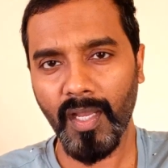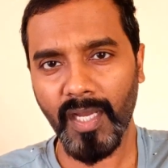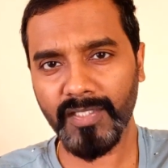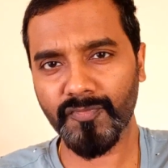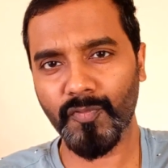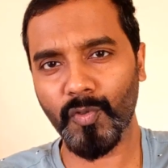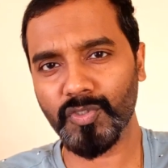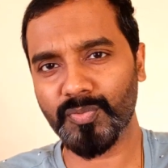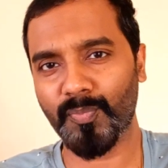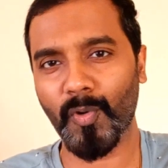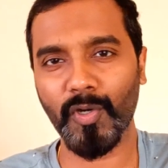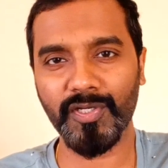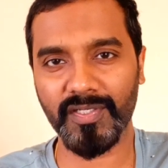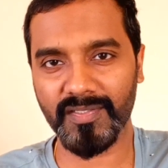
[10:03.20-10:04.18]
And the fourth
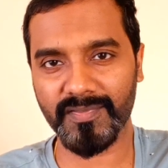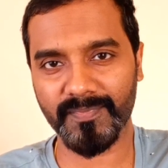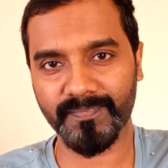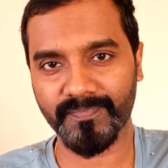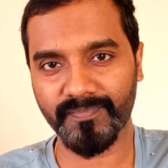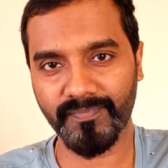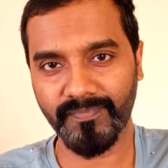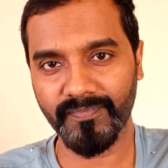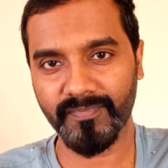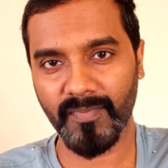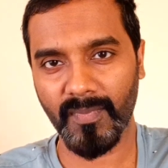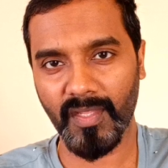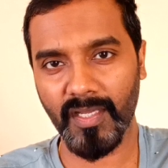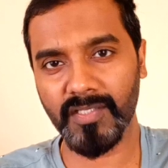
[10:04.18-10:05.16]
point is,
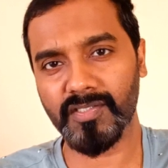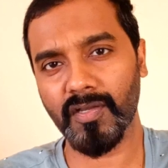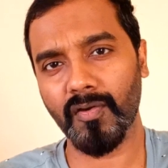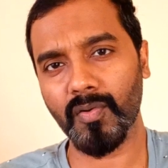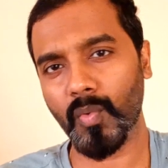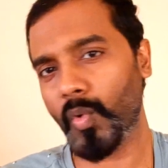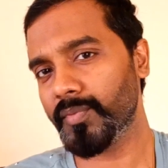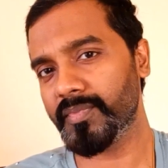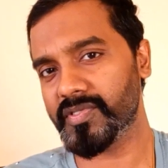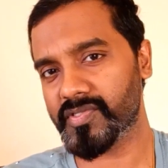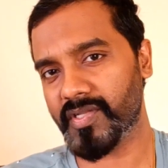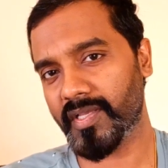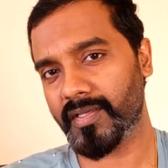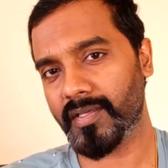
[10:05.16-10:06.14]
it's our own
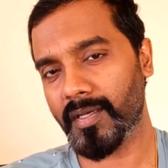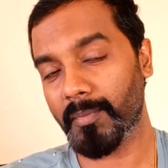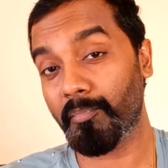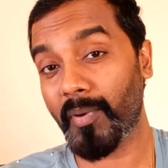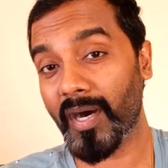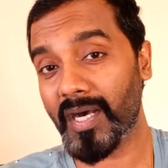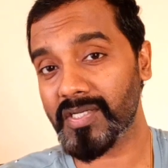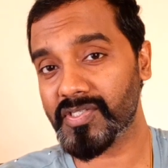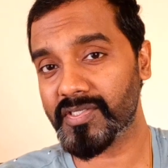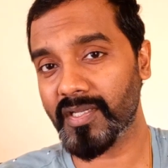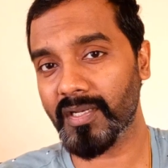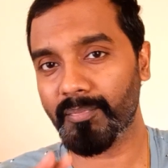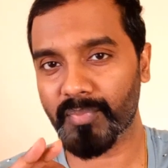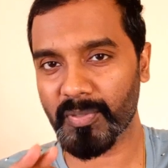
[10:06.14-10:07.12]
mistake.
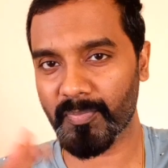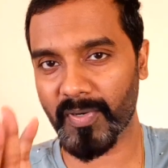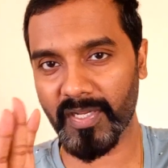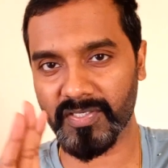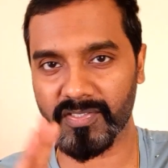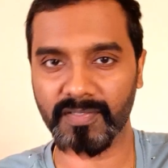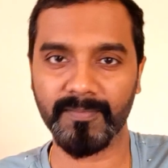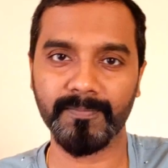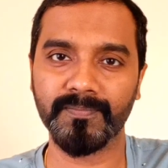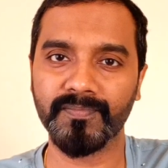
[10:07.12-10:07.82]
Partial preparation.